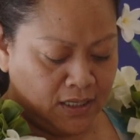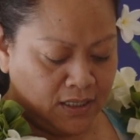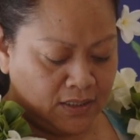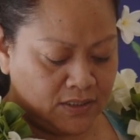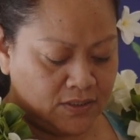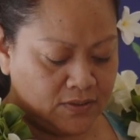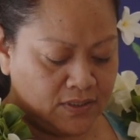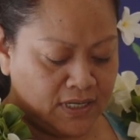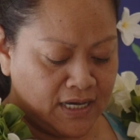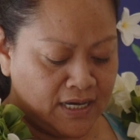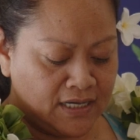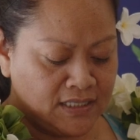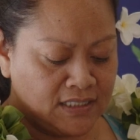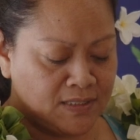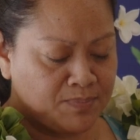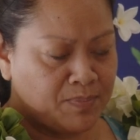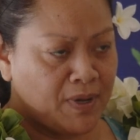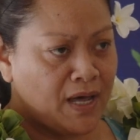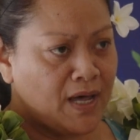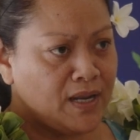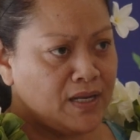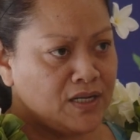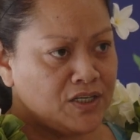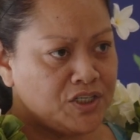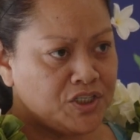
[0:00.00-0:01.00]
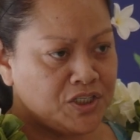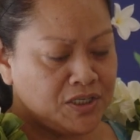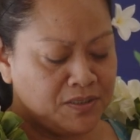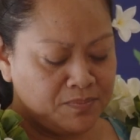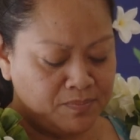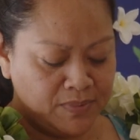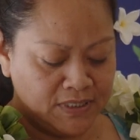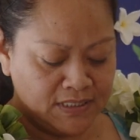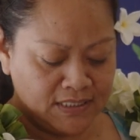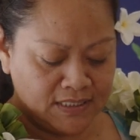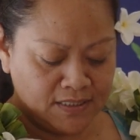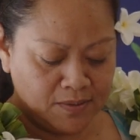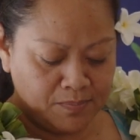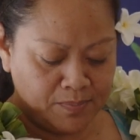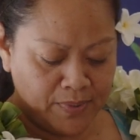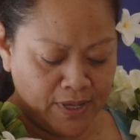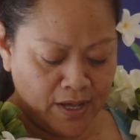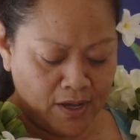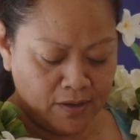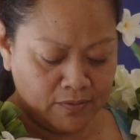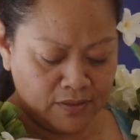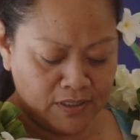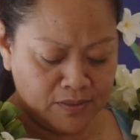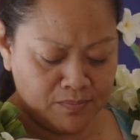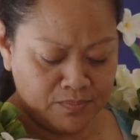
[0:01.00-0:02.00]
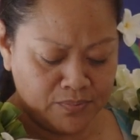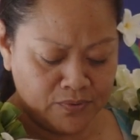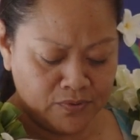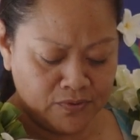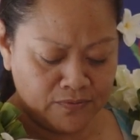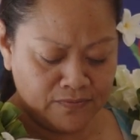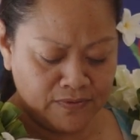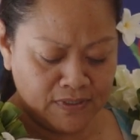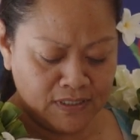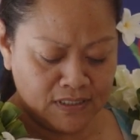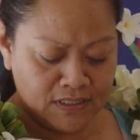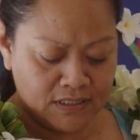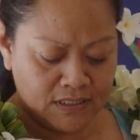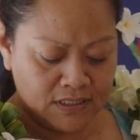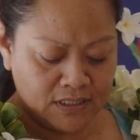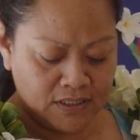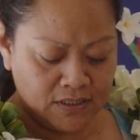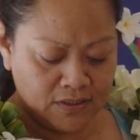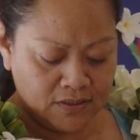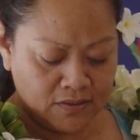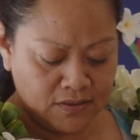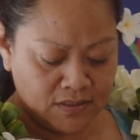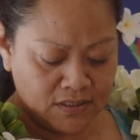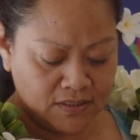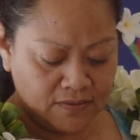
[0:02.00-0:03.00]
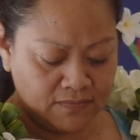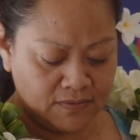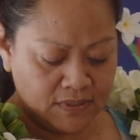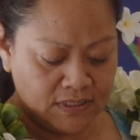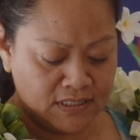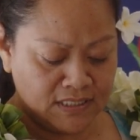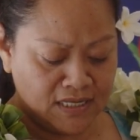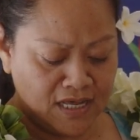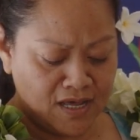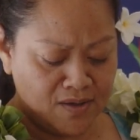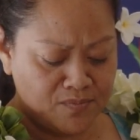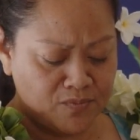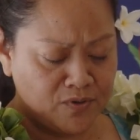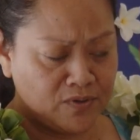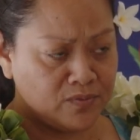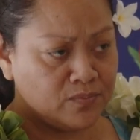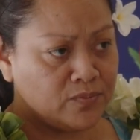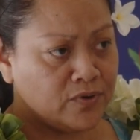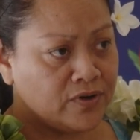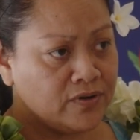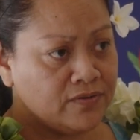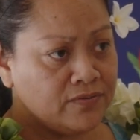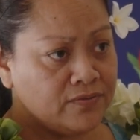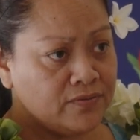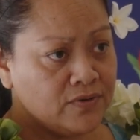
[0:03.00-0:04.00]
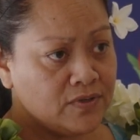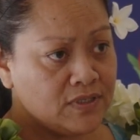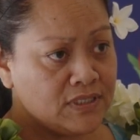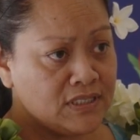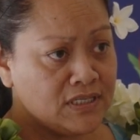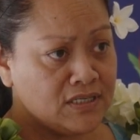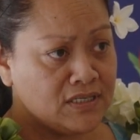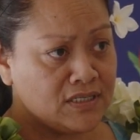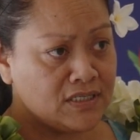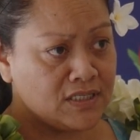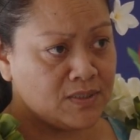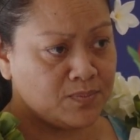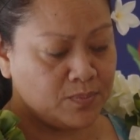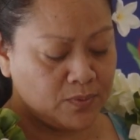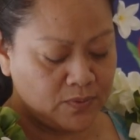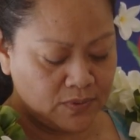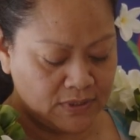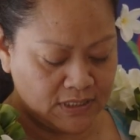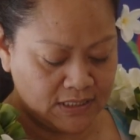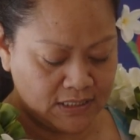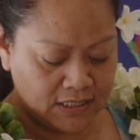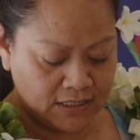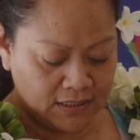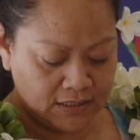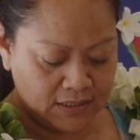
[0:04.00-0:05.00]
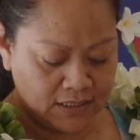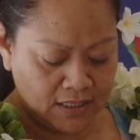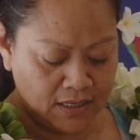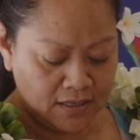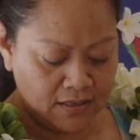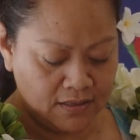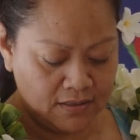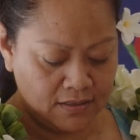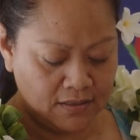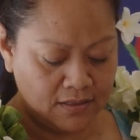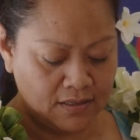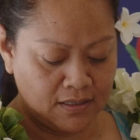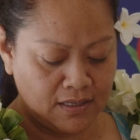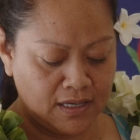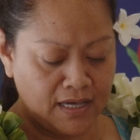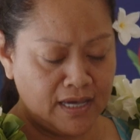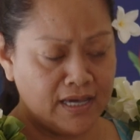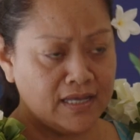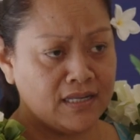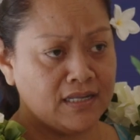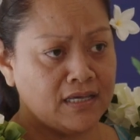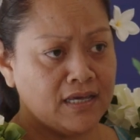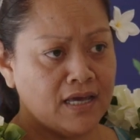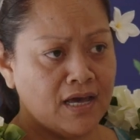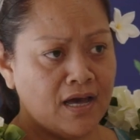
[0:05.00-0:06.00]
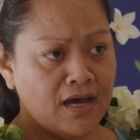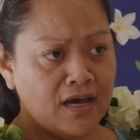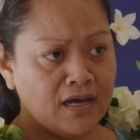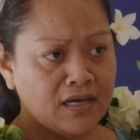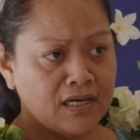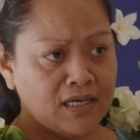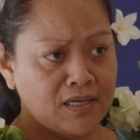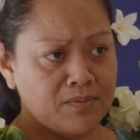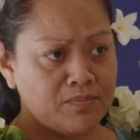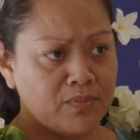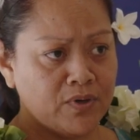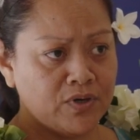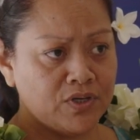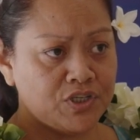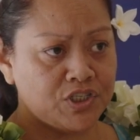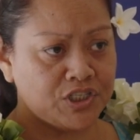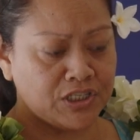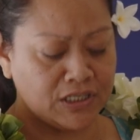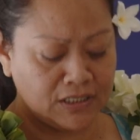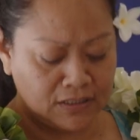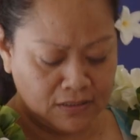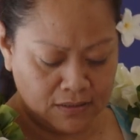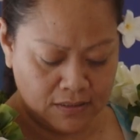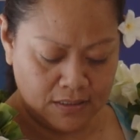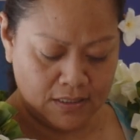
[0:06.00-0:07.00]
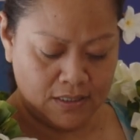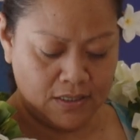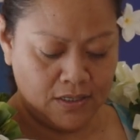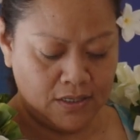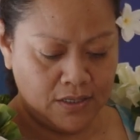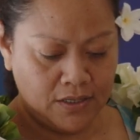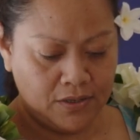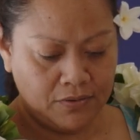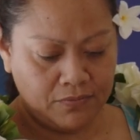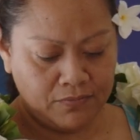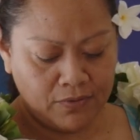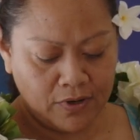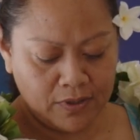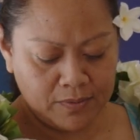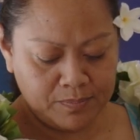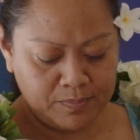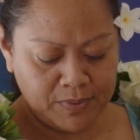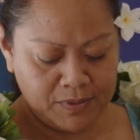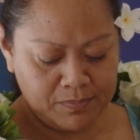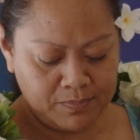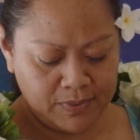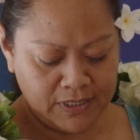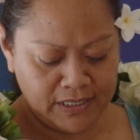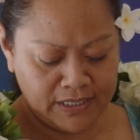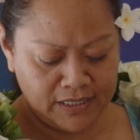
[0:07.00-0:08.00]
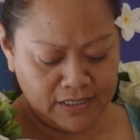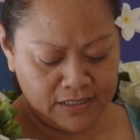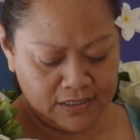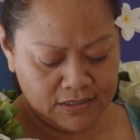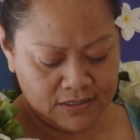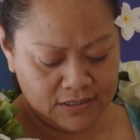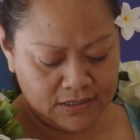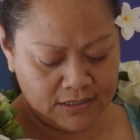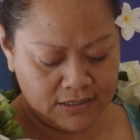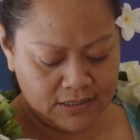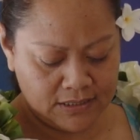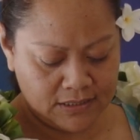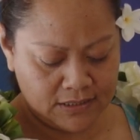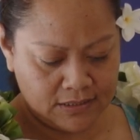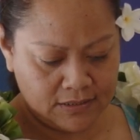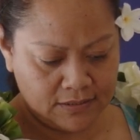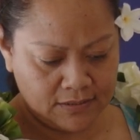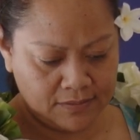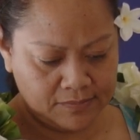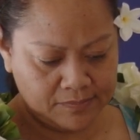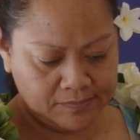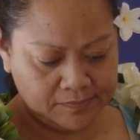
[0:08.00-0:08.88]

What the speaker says: Today's partnership is about improving the skills of the Samoan workforce in the sports sector and young emerging rugby players.